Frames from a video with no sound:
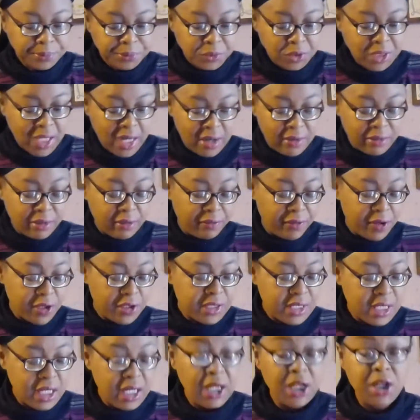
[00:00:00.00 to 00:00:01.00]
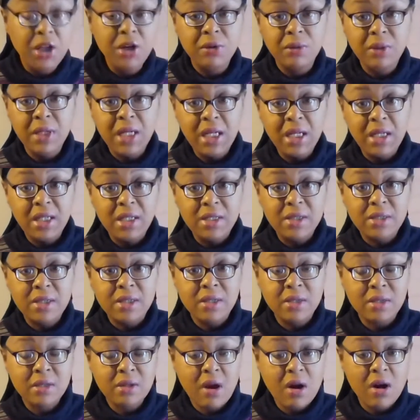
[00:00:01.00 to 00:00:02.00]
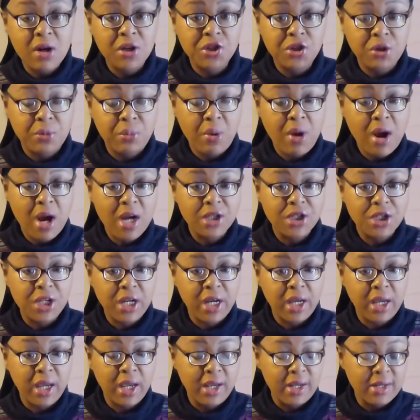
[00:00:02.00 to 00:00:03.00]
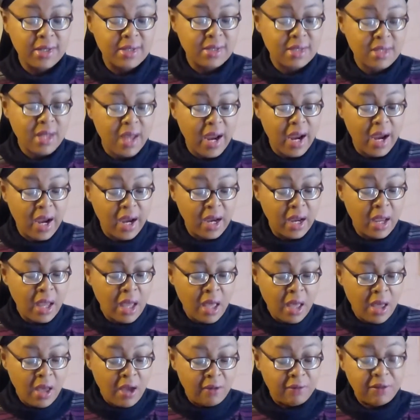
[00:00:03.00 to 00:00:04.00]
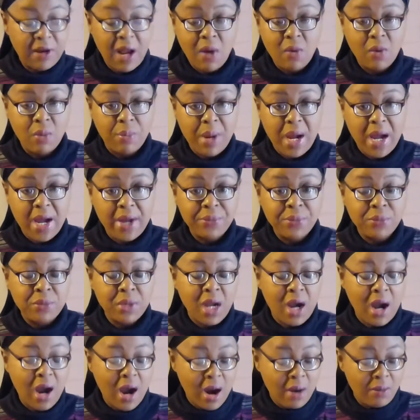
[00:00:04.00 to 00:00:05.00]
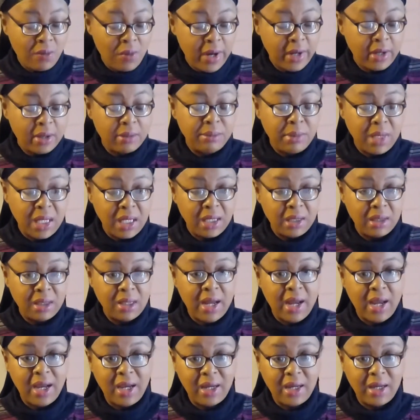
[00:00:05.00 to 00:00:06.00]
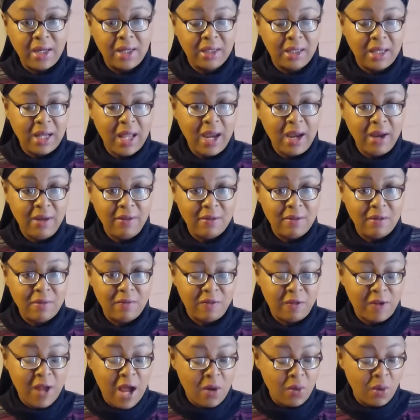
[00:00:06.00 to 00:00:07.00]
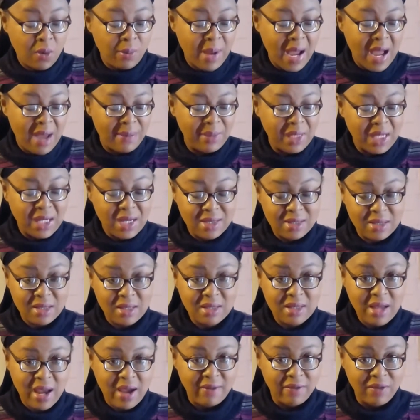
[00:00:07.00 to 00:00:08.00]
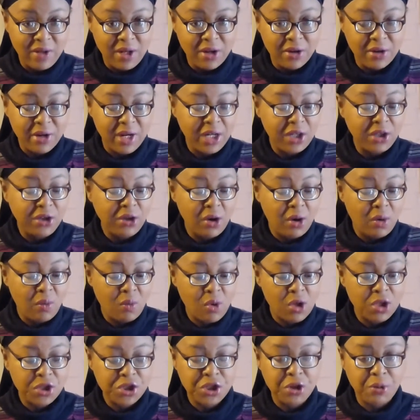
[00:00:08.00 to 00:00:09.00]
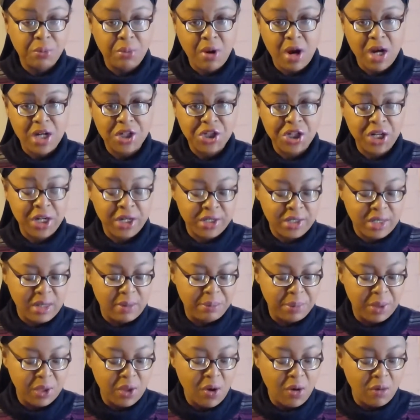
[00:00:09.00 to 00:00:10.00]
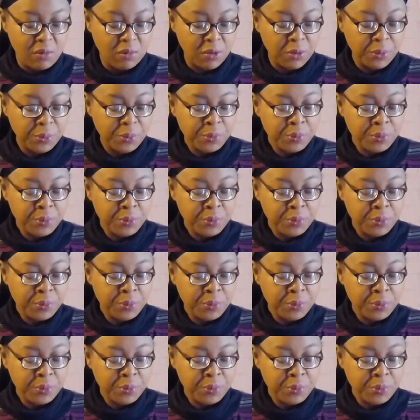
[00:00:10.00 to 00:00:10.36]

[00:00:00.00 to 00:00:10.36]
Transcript: Now, the first thing you'll need to start your project is a flower pot. I recommend a clay flower pot because it's heavier and you don't want your project tipping over.